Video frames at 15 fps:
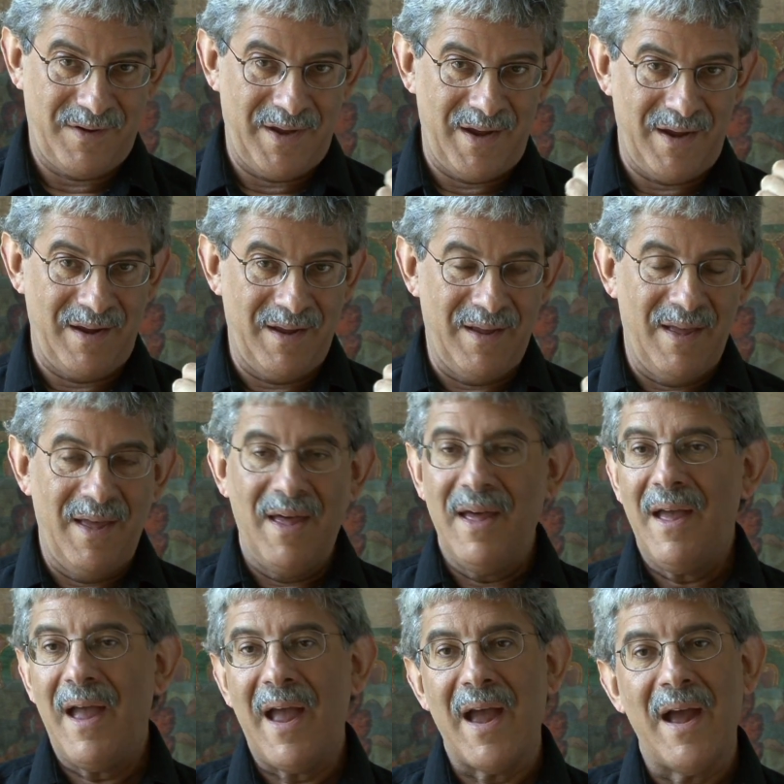Okay,
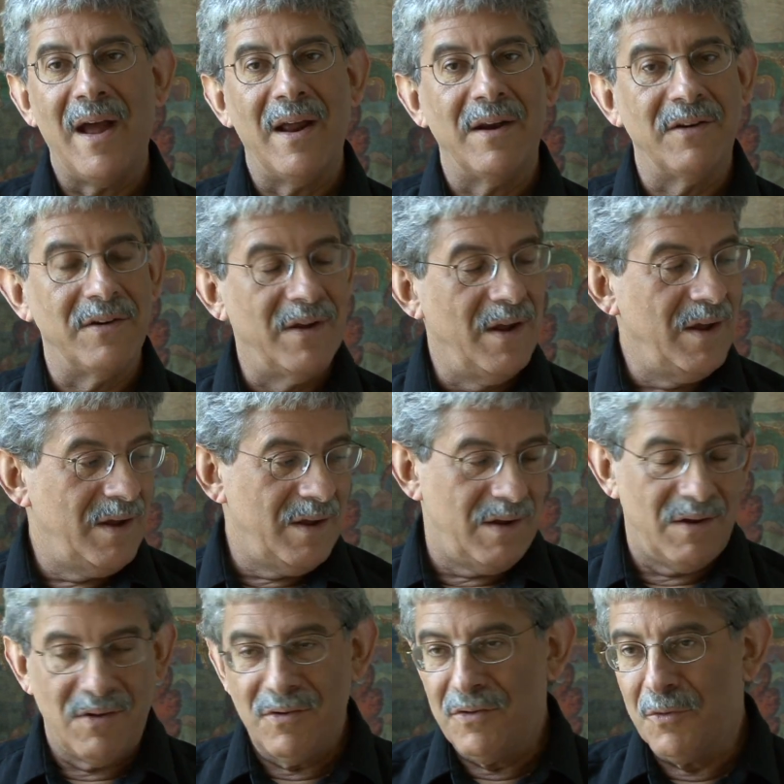and
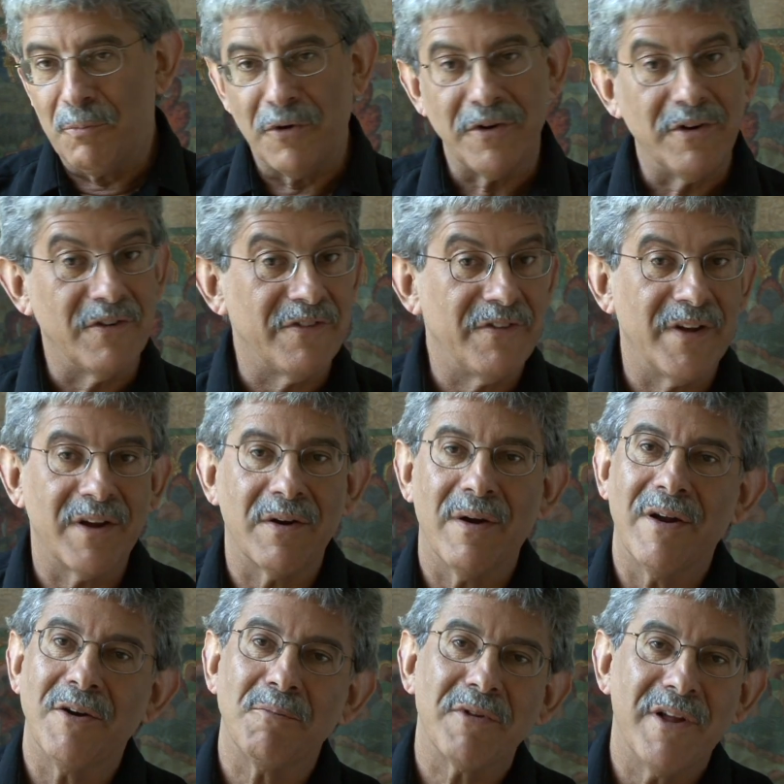you put your finger
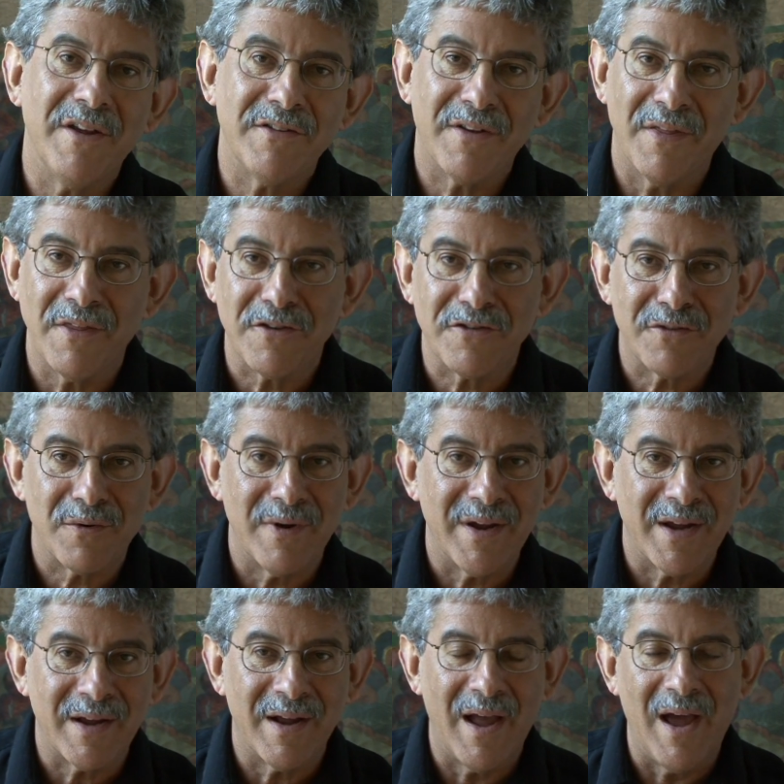on a place on the
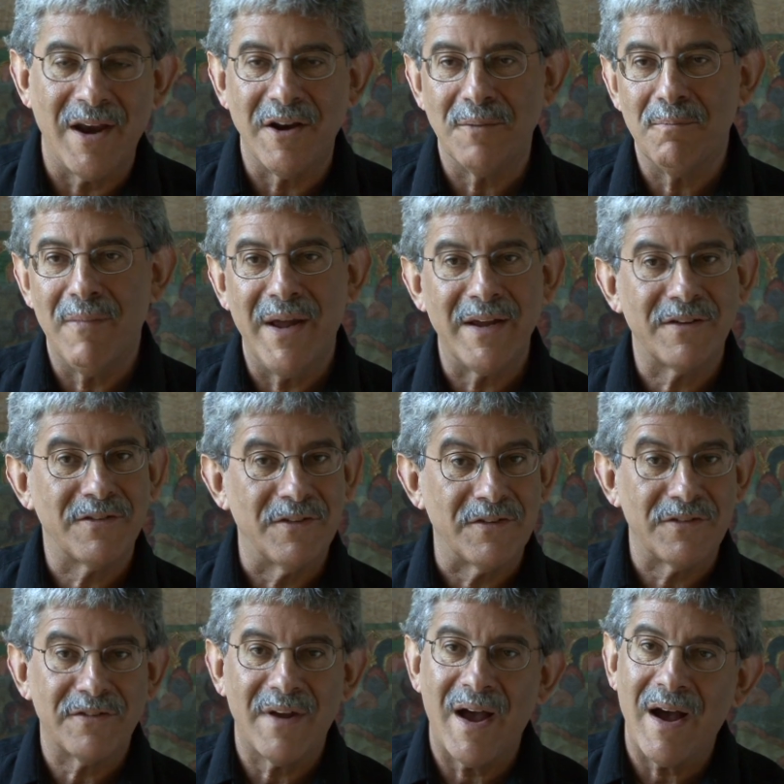string and it makes a
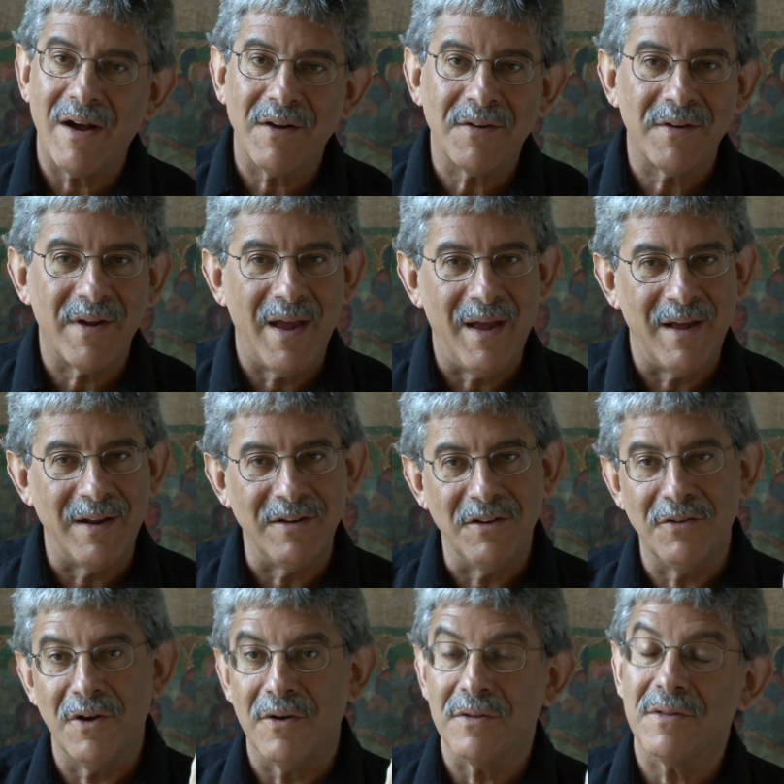sound and
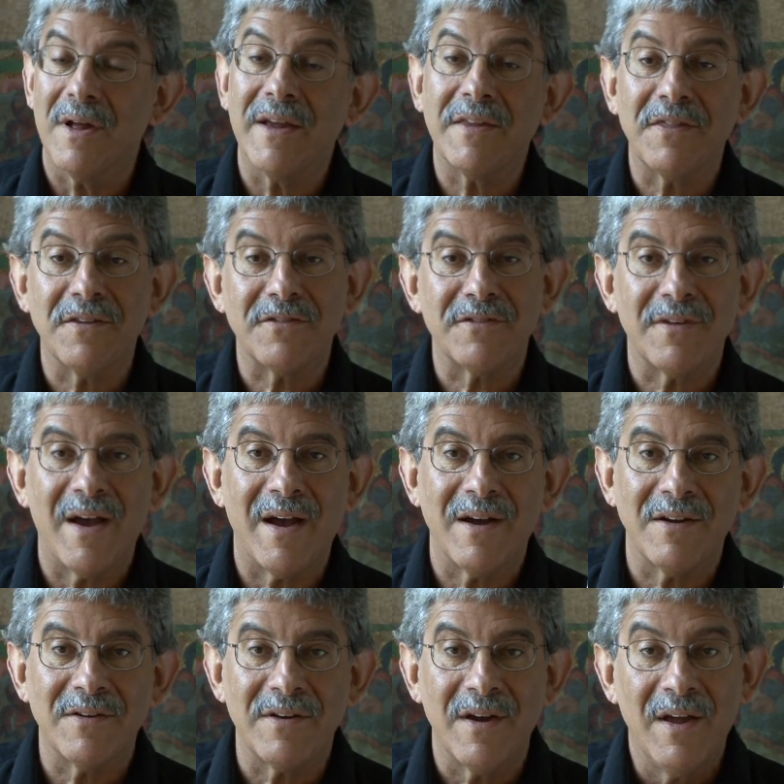you don't like the
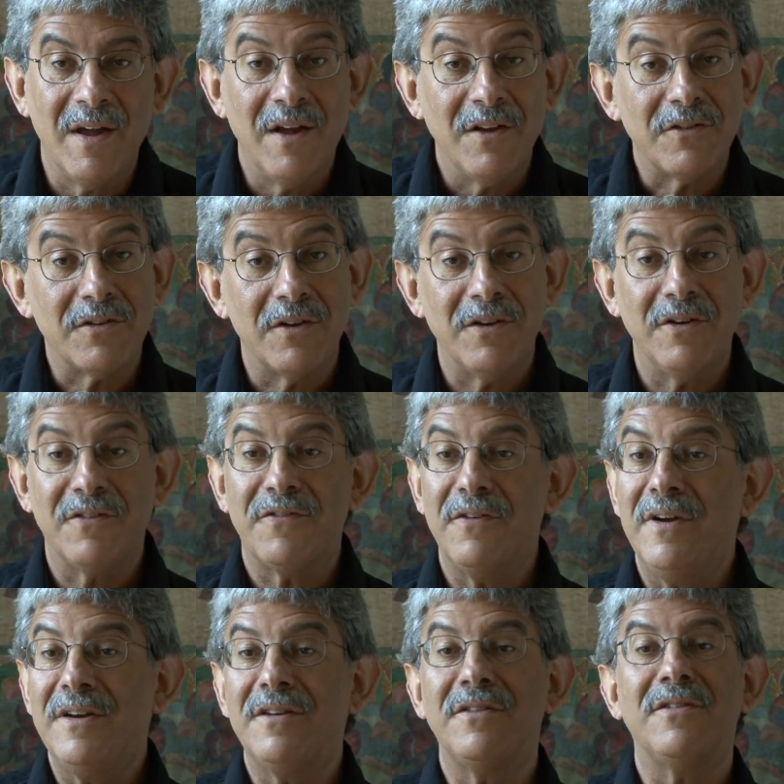sound, so you're
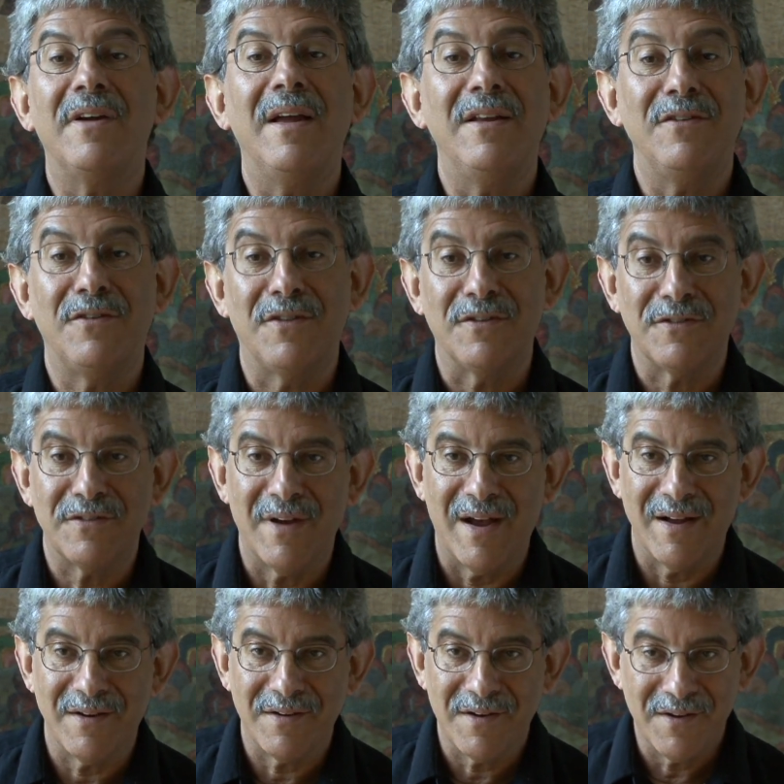free to change the
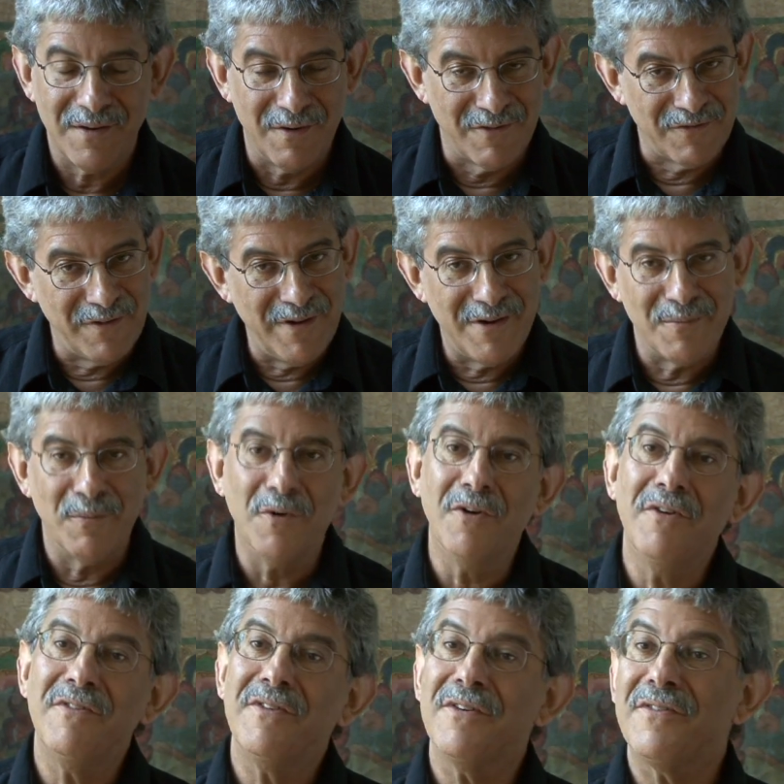sound. You're free to
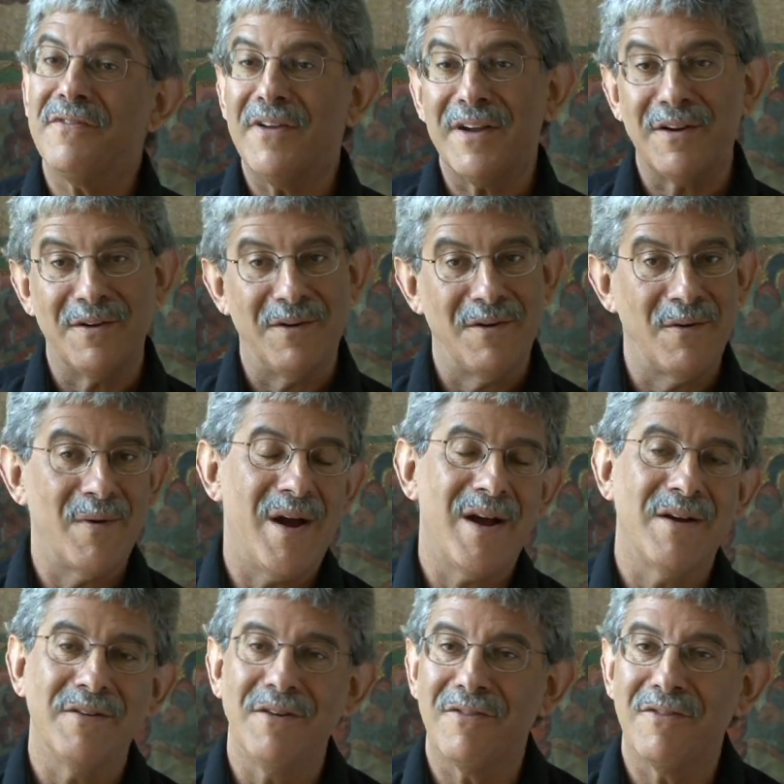move your finger around.